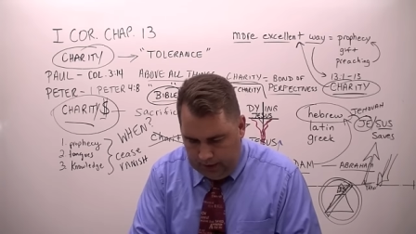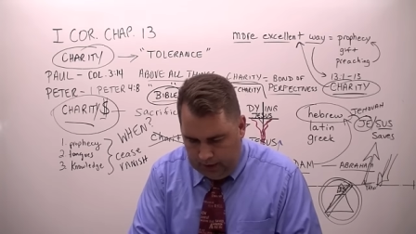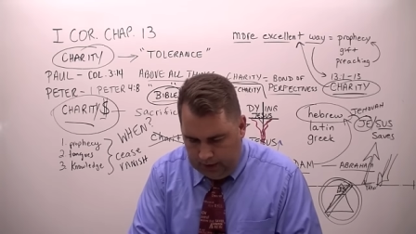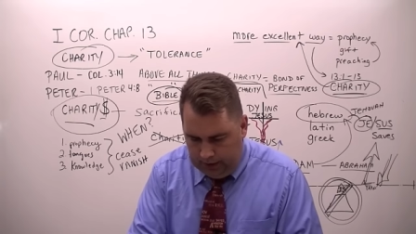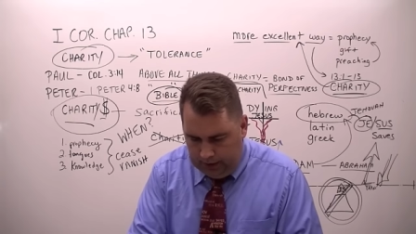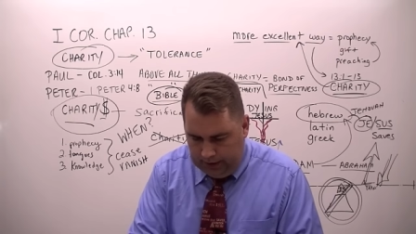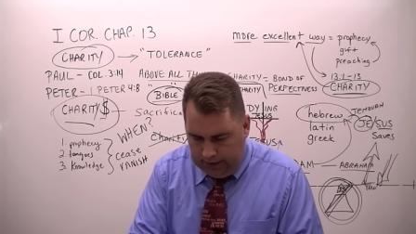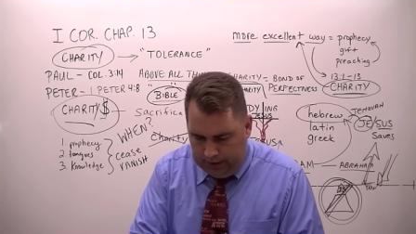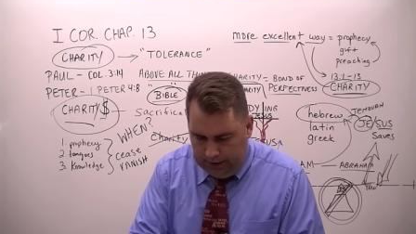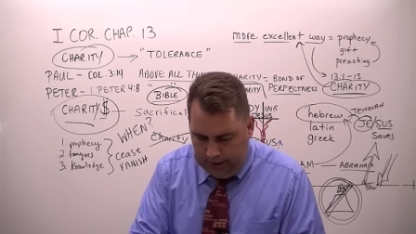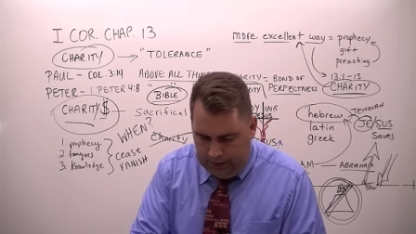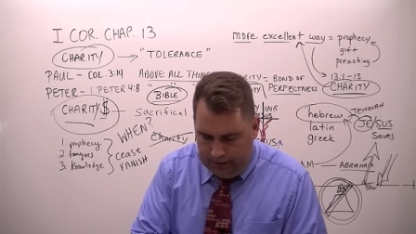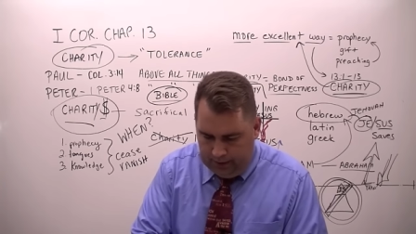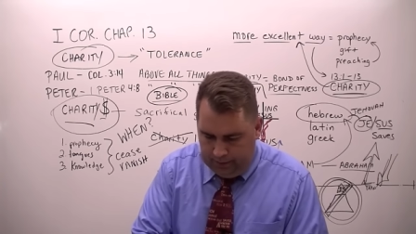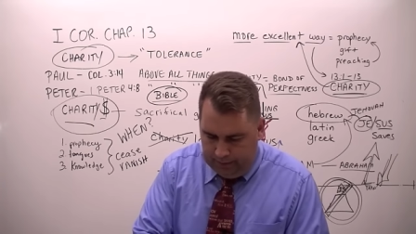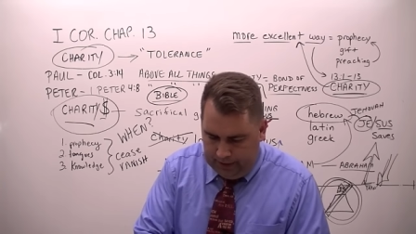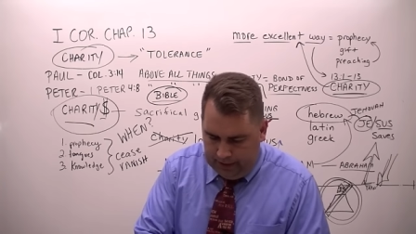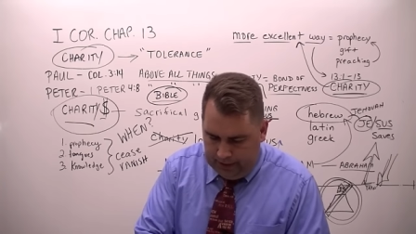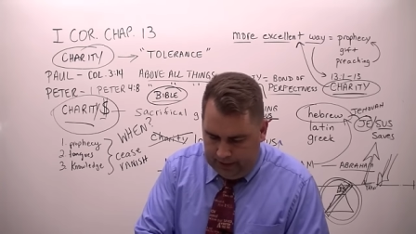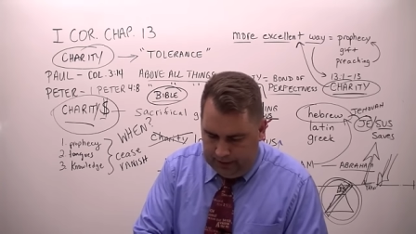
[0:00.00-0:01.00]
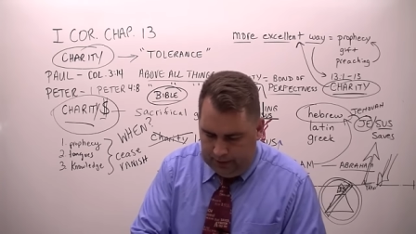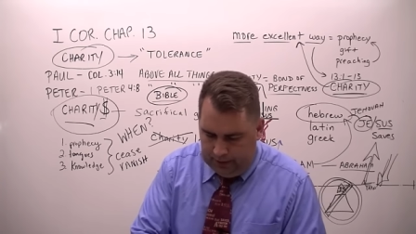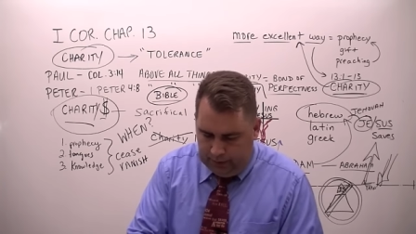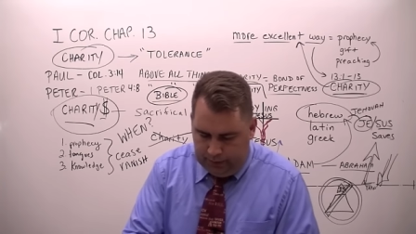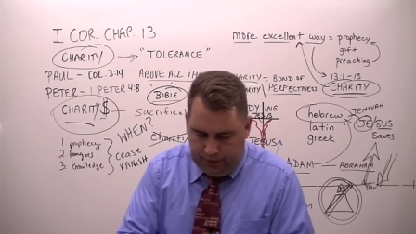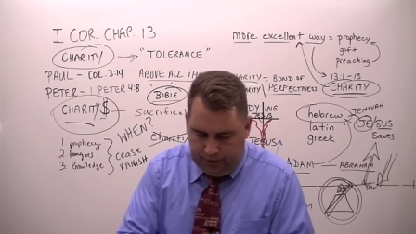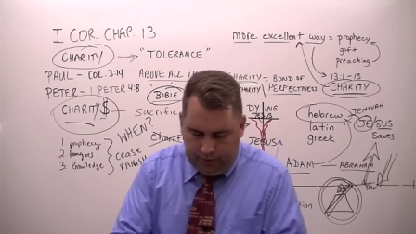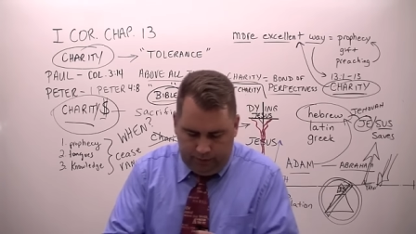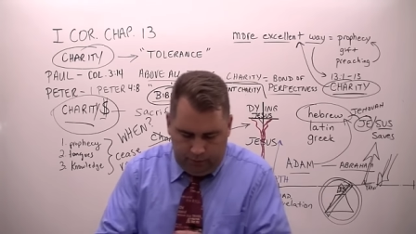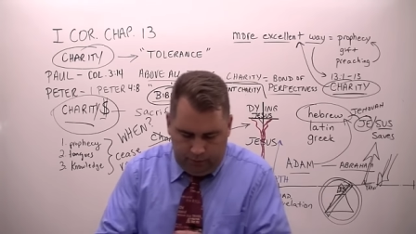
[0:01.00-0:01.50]
I'll get it in a minute.
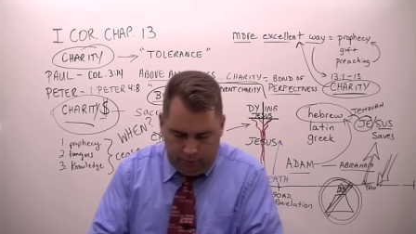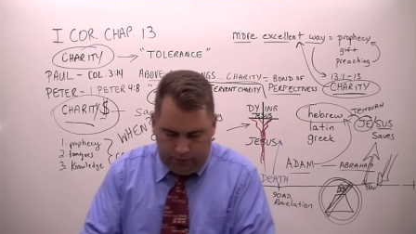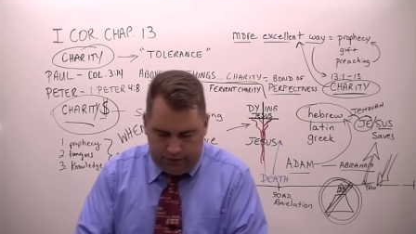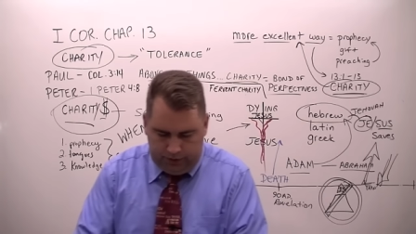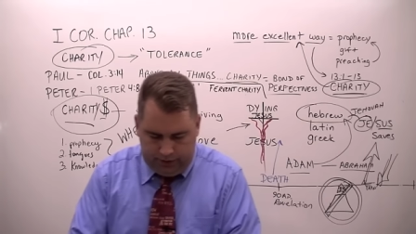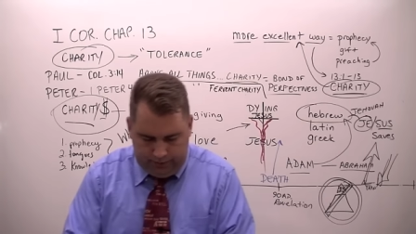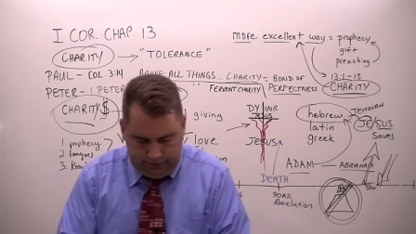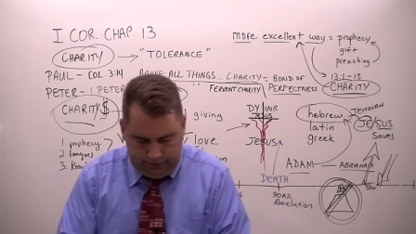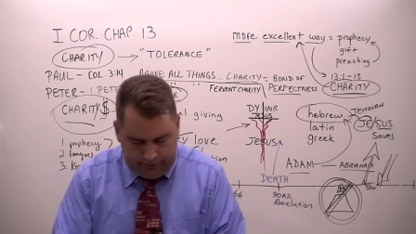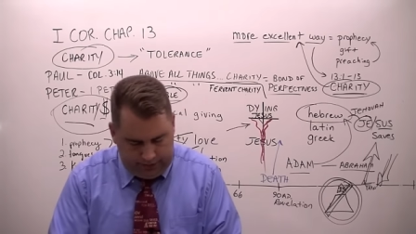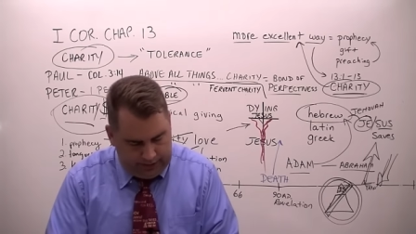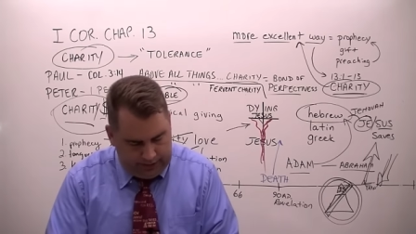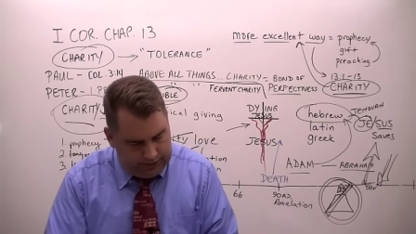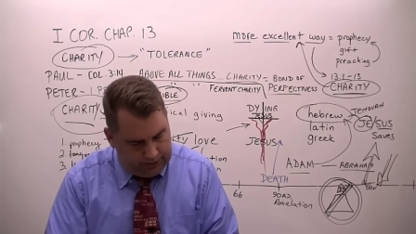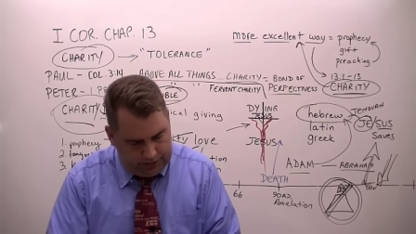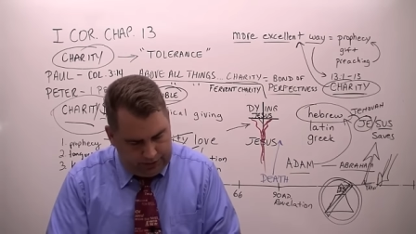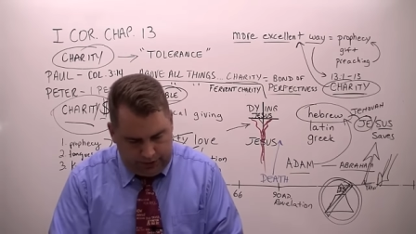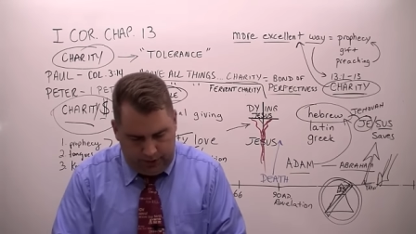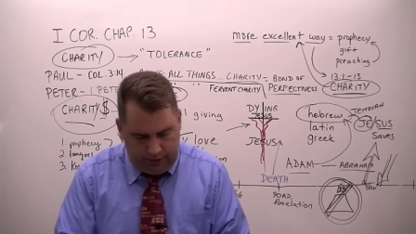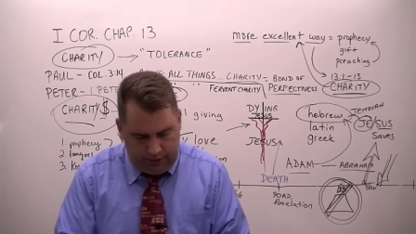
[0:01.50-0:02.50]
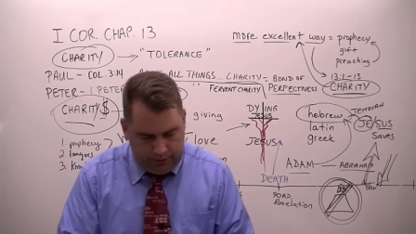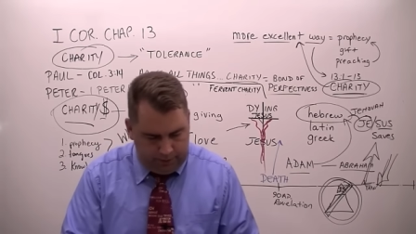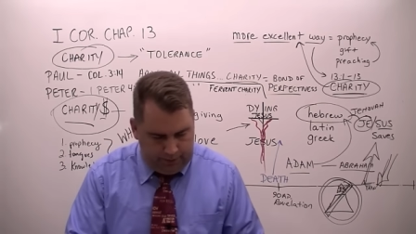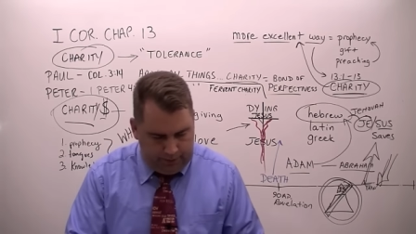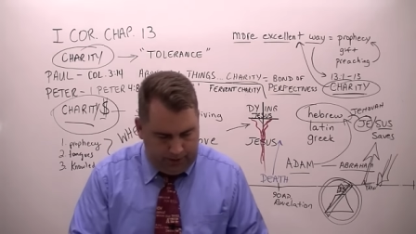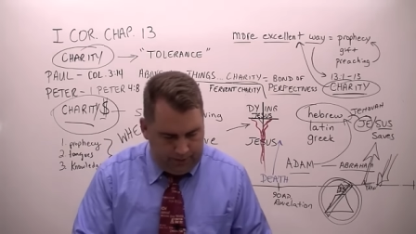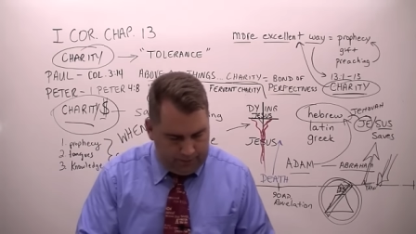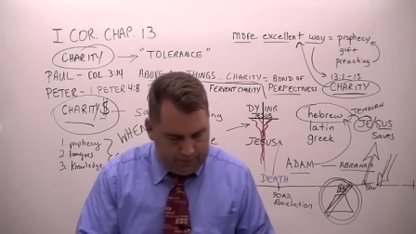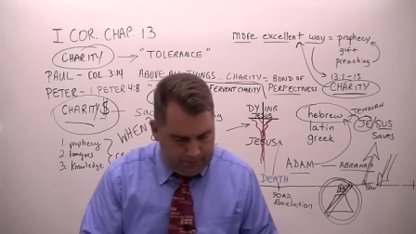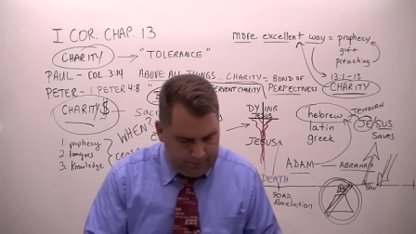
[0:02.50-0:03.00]
2417, excuse me.